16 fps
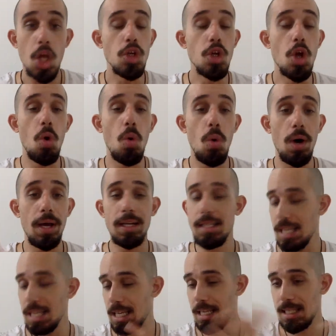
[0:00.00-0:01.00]
no
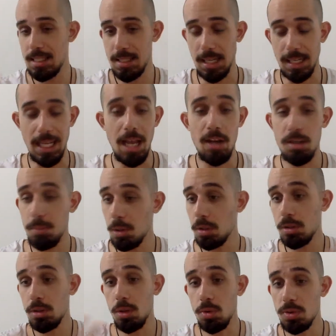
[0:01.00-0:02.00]
one is
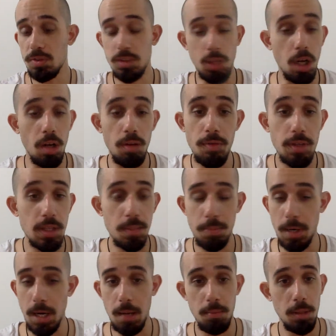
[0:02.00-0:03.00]
accountable to solving the
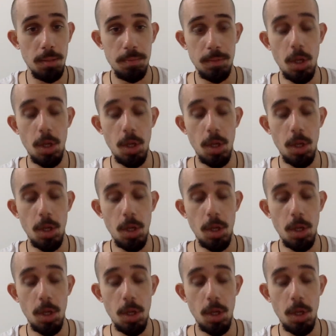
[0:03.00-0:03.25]
problem.